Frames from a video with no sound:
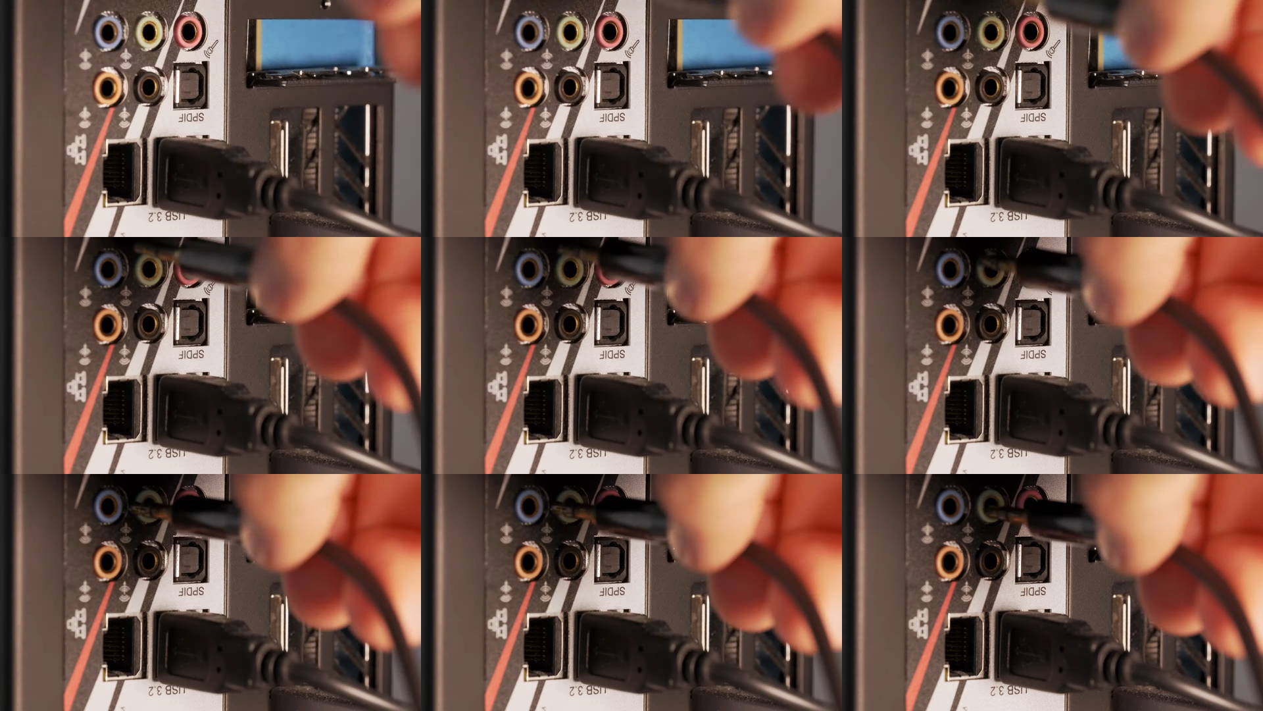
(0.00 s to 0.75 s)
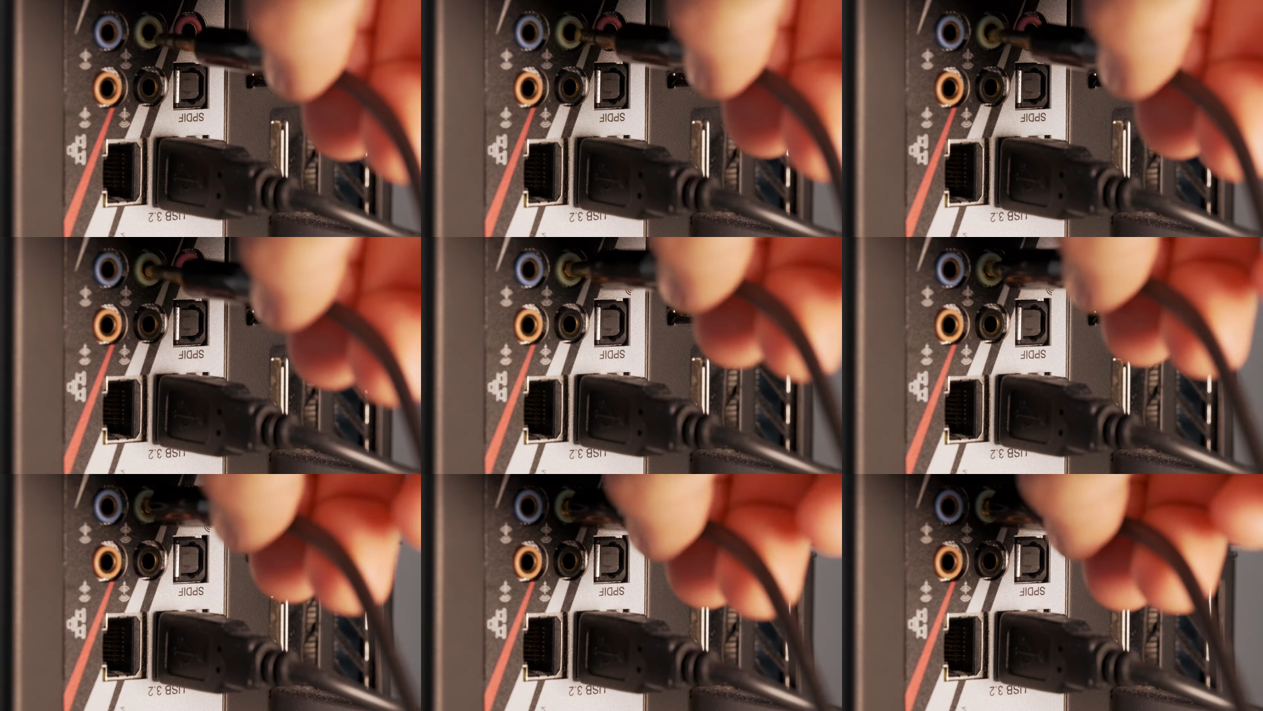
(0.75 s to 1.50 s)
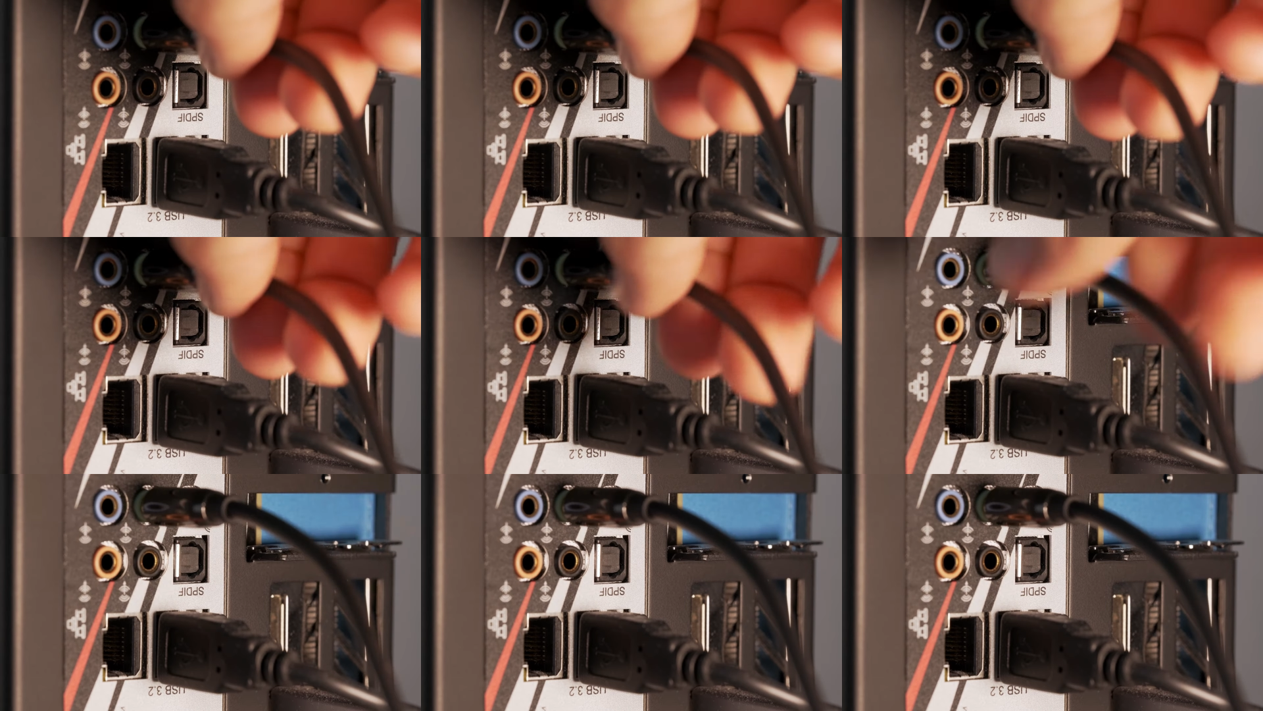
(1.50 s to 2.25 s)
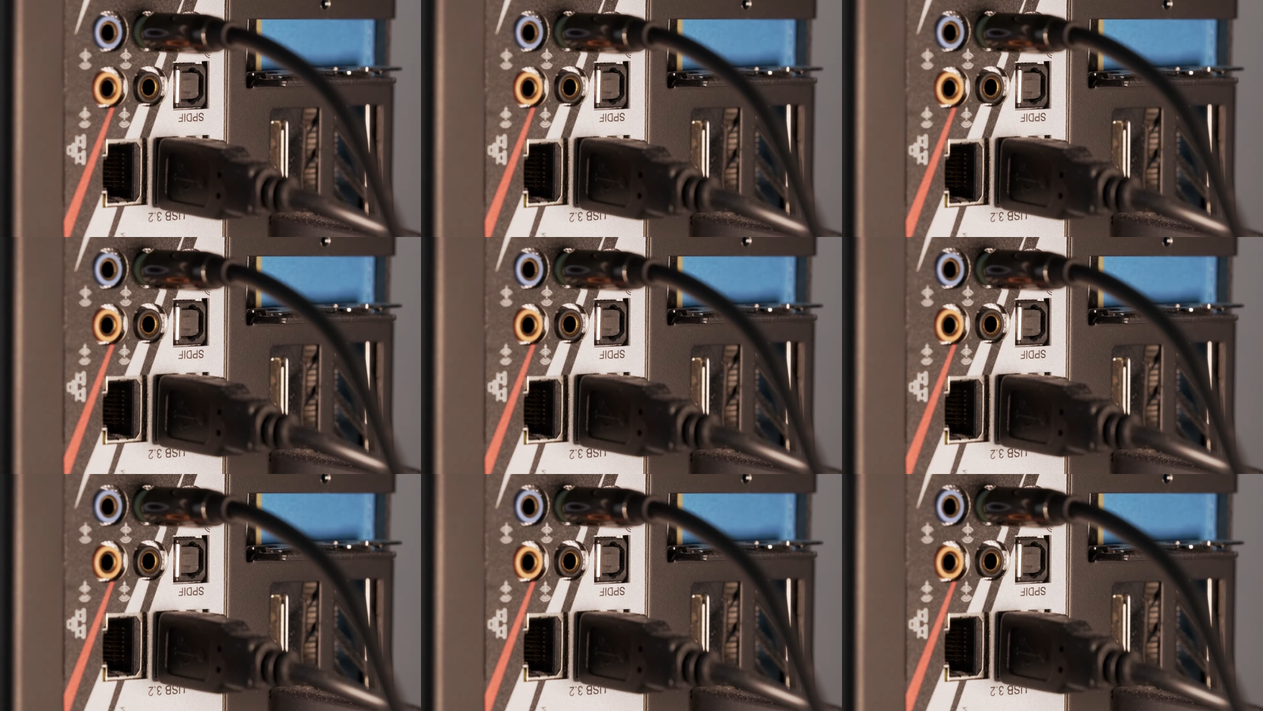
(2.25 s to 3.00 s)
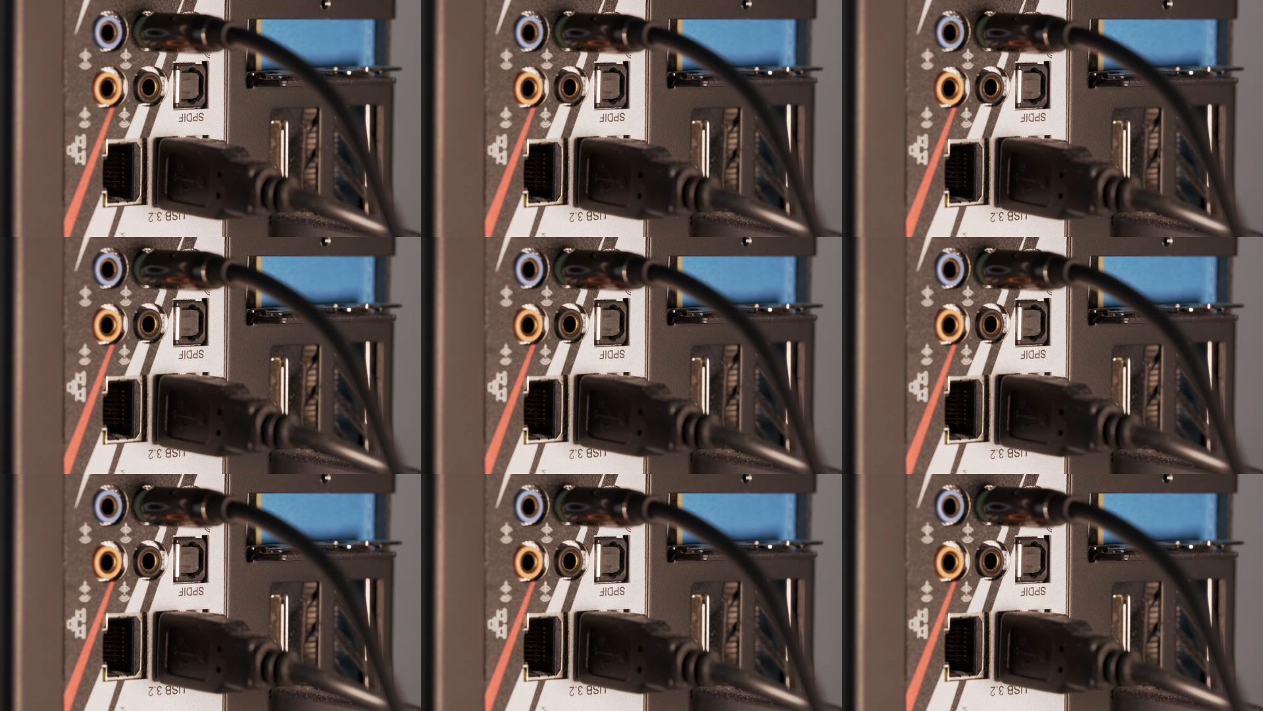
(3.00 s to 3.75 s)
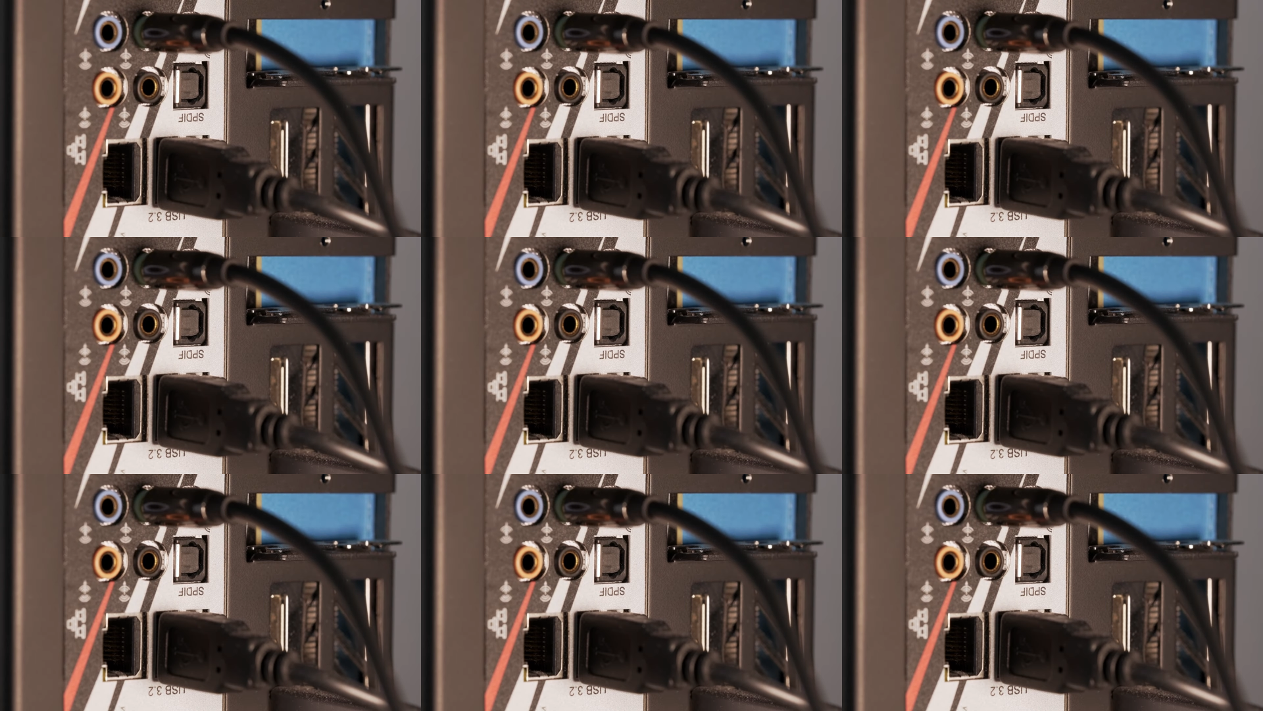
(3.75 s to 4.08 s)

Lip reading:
(no speaker visible)